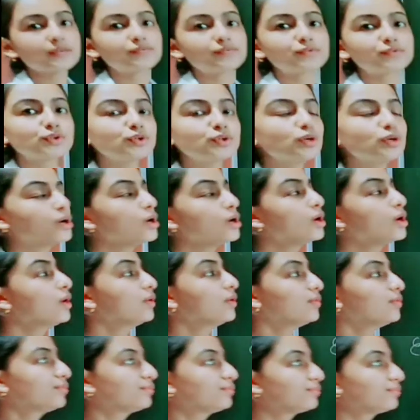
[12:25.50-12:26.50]
to
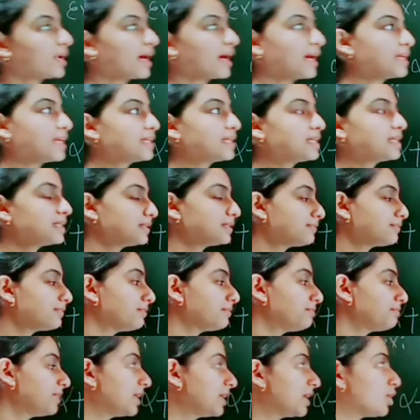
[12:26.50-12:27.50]
find.
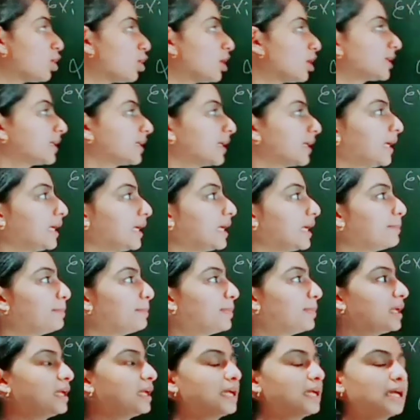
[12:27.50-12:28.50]
We got a,
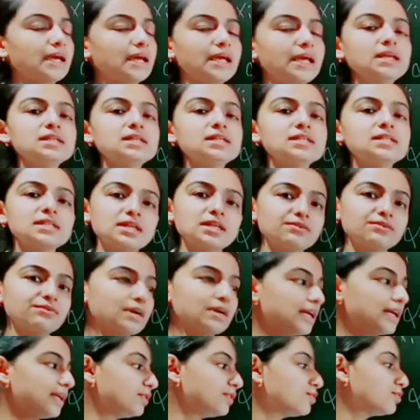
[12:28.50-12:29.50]
b and c
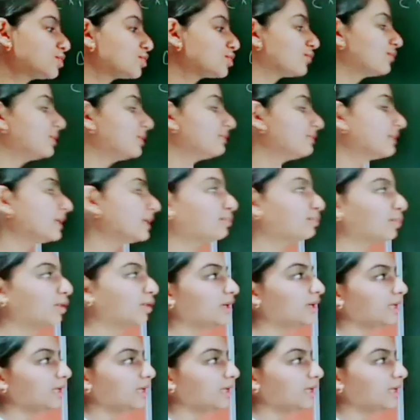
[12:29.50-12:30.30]
value. So we will put